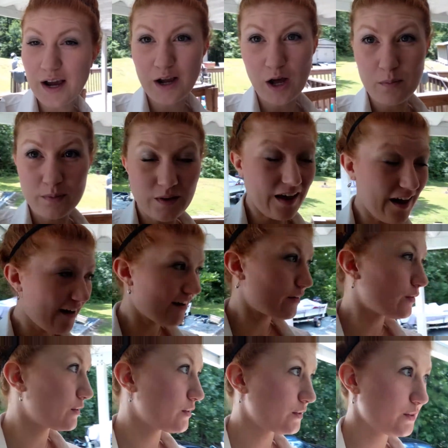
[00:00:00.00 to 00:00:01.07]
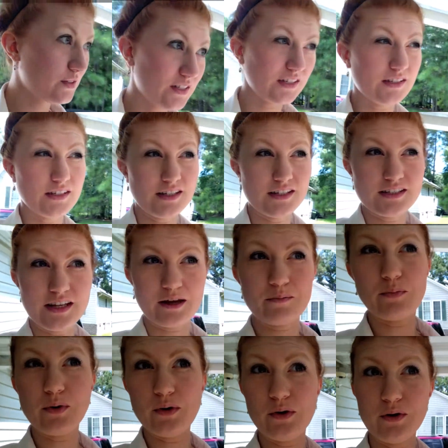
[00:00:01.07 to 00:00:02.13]
a couple hours since I
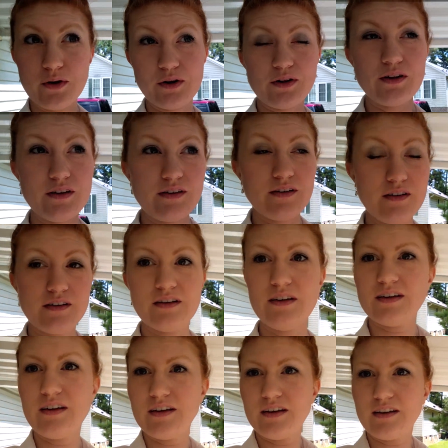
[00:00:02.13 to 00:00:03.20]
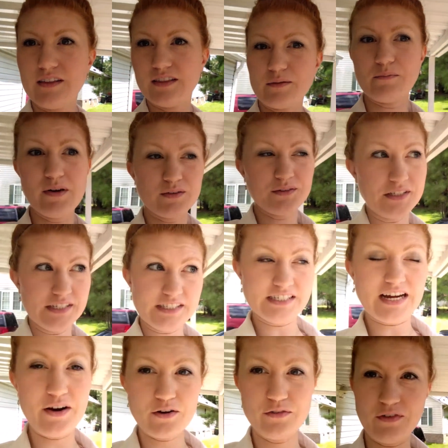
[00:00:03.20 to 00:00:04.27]
put the melted
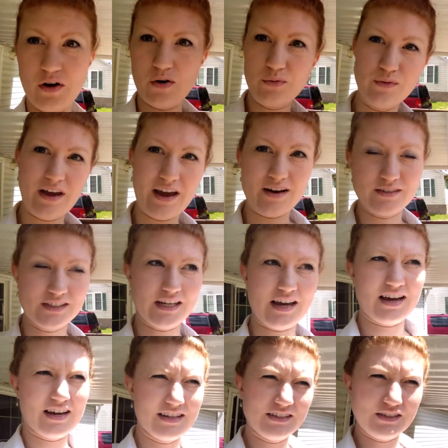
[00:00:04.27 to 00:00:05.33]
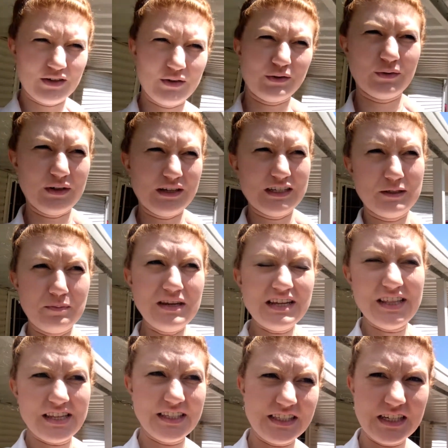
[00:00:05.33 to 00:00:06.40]
styrofoam outside, so, and it's been
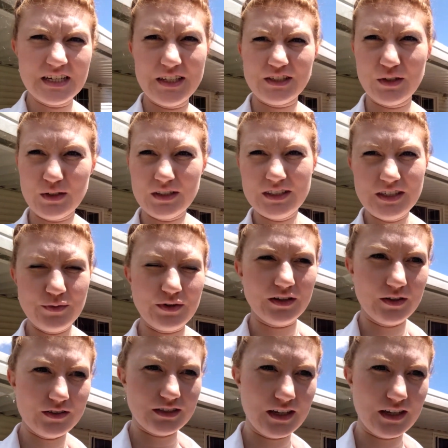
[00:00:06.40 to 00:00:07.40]
in the sun, so let's see what it looks